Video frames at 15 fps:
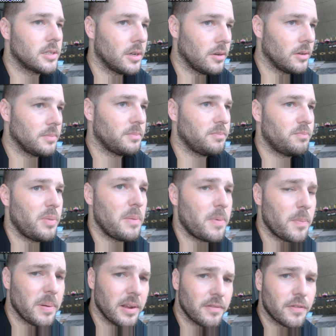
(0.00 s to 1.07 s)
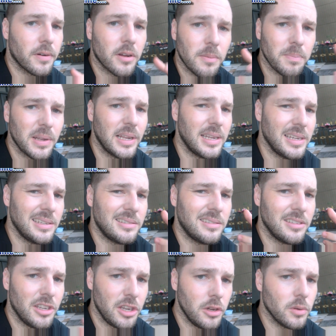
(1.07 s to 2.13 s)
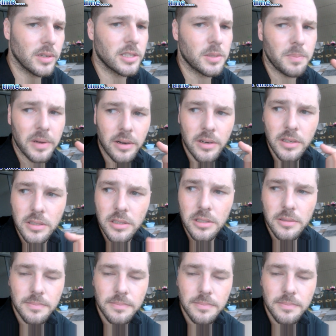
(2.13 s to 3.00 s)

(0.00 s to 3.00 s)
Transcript: So be prepared for a completely new experience.